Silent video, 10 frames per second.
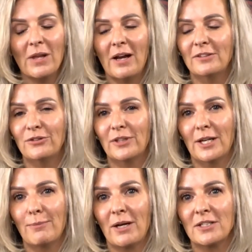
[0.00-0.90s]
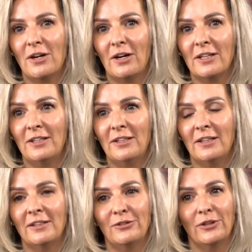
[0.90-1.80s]
as you're getting back to hockey
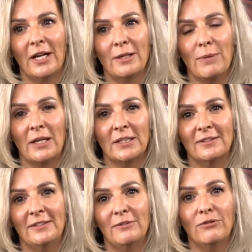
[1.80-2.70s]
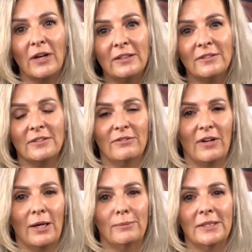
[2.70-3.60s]
and as you're getting back to seeing friends and
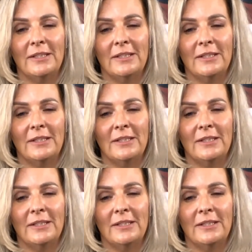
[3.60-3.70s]
family,